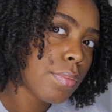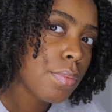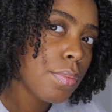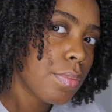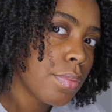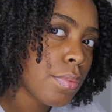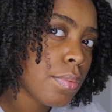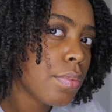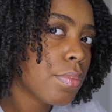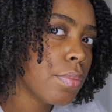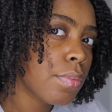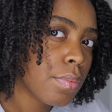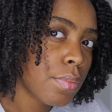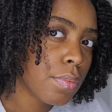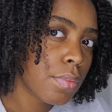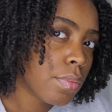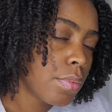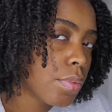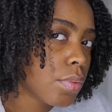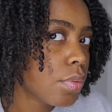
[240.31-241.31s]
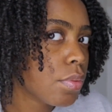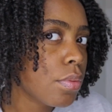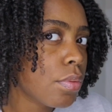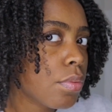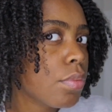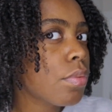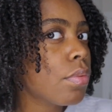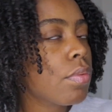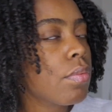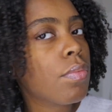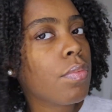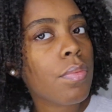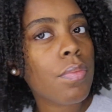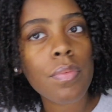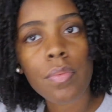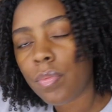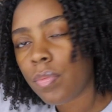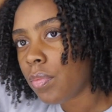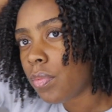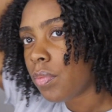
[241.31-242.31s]
Don't forget to like, comment, and
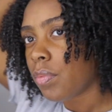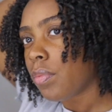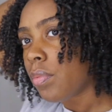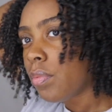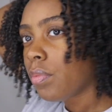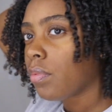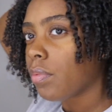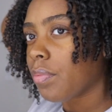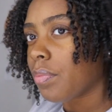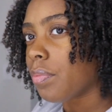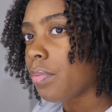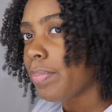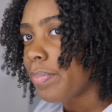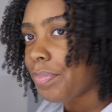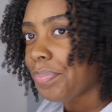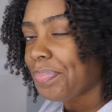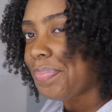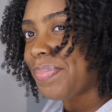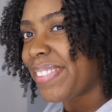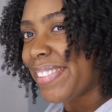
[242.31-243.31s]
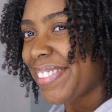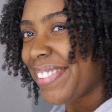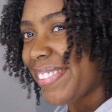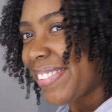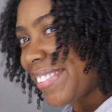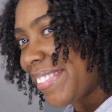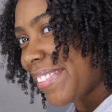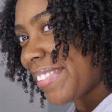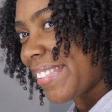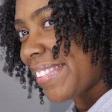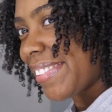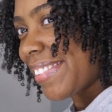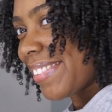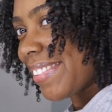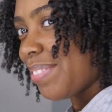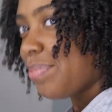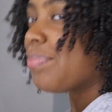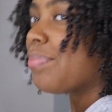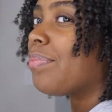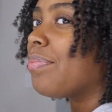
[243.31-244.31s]
subscribe to the channel. And I will
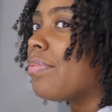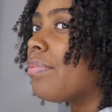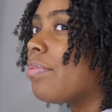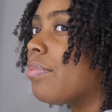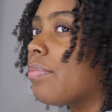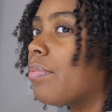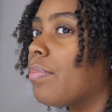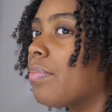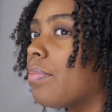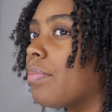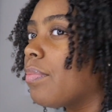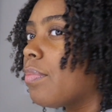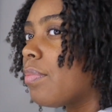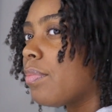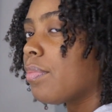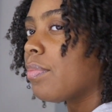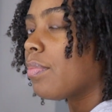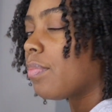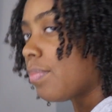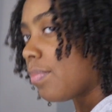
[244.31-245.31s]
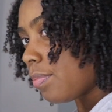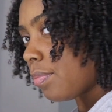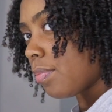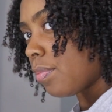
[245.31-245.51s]
see you guys in my next video.